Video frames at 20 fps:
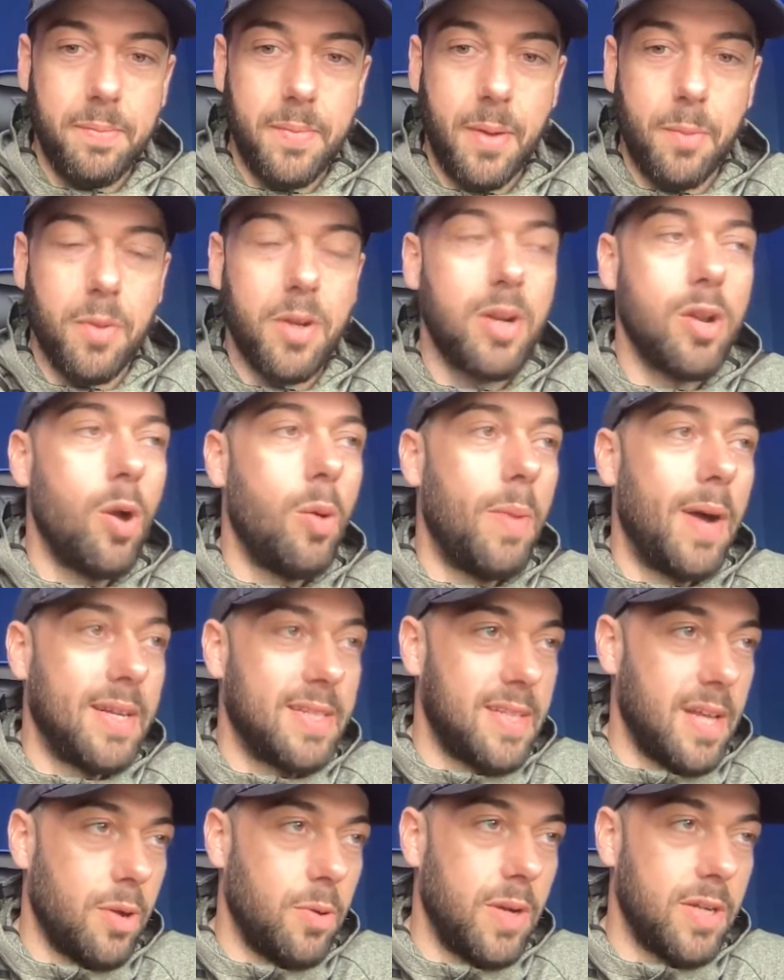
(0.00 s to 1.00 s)
I'm going to go back
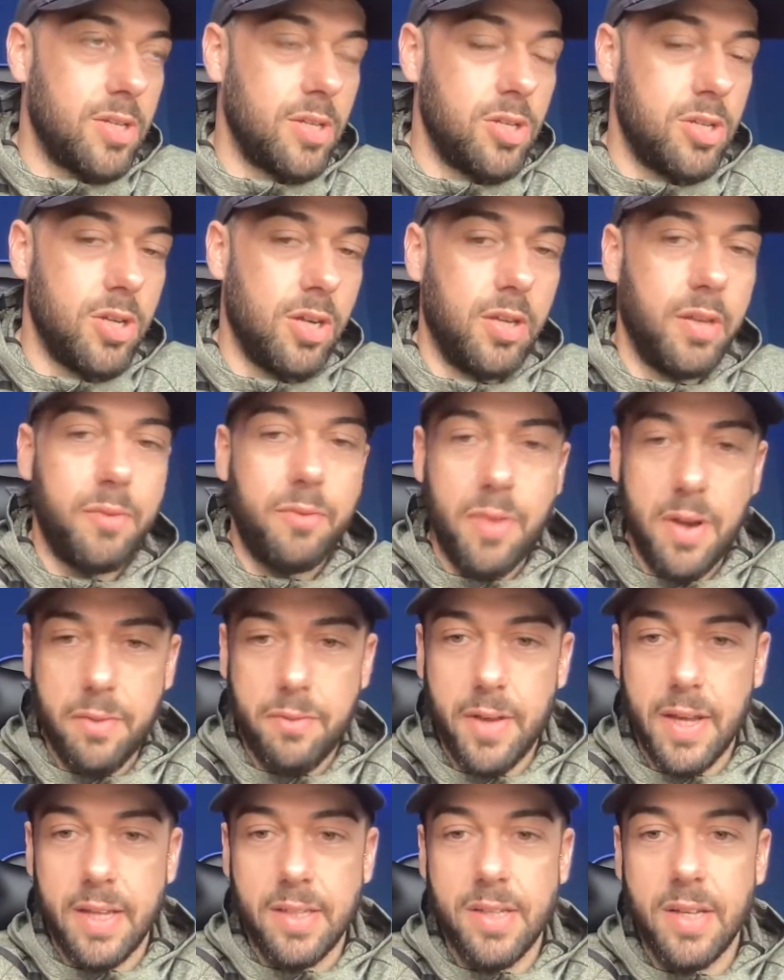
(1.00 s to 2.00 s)
to that question shortly. 3
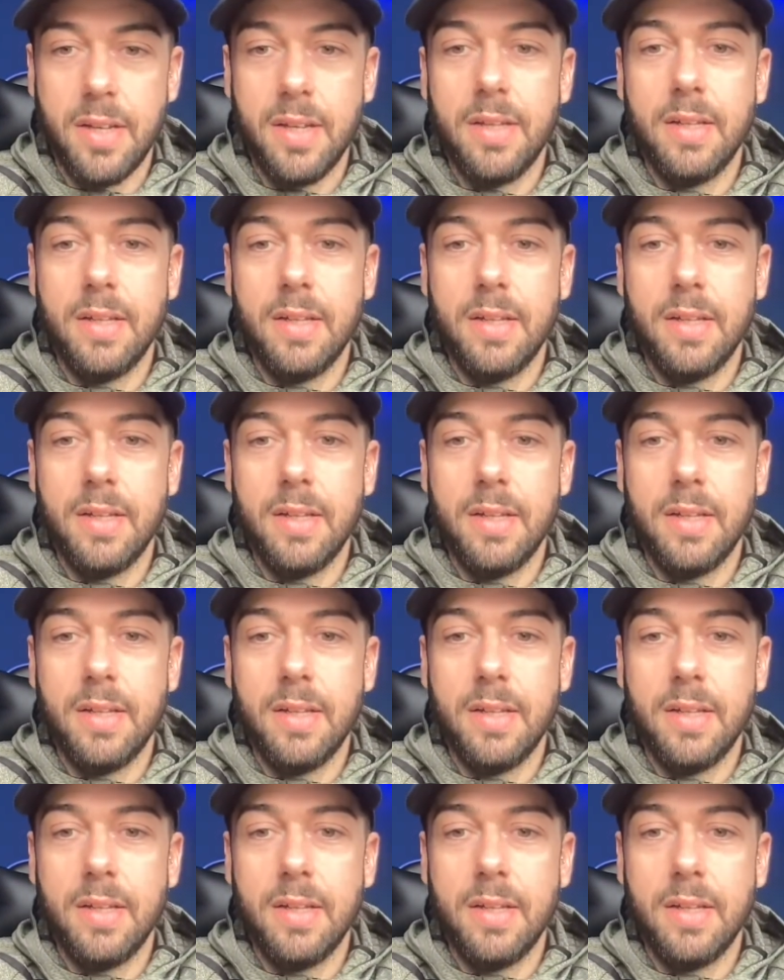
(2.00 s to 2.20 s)
things.